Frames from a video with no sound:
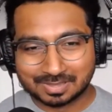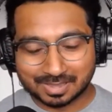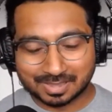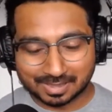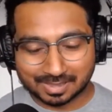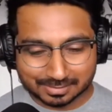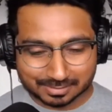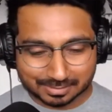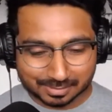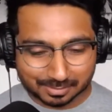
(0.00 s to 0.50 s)

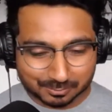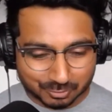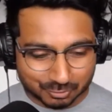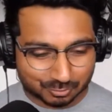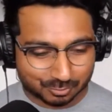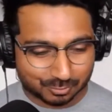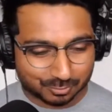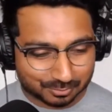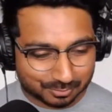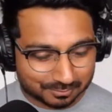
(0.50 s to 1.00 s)
and I'm
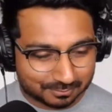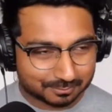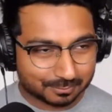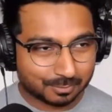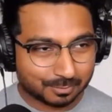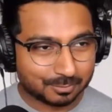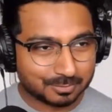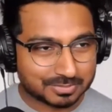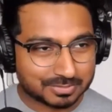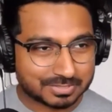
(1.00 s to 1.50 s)
sure you've
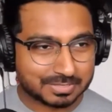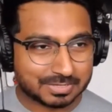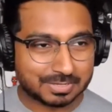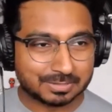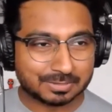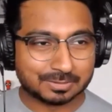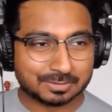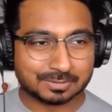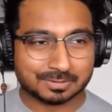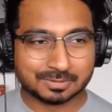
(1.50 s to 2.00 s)
all
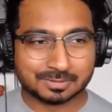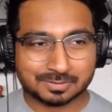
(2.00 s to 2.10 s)
seen